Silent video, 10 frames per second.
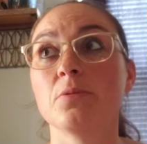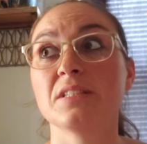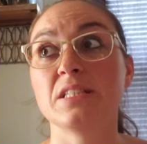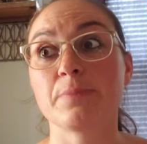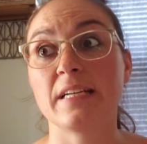
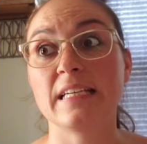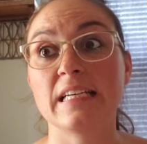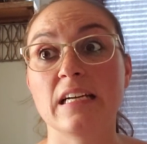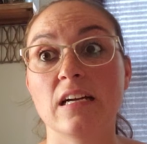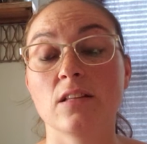only
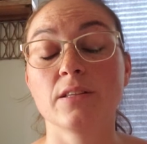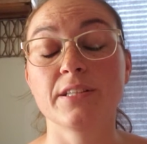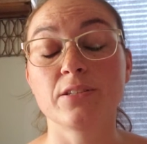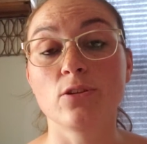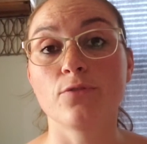spending a
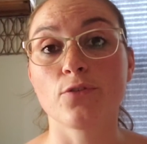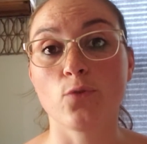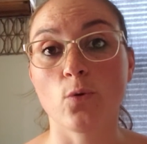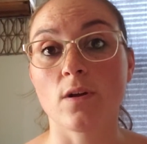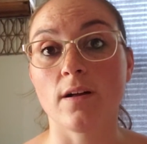little over
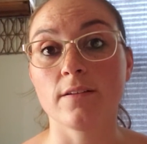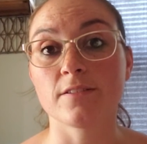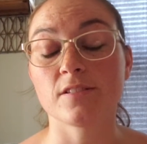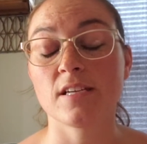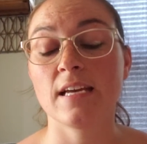$4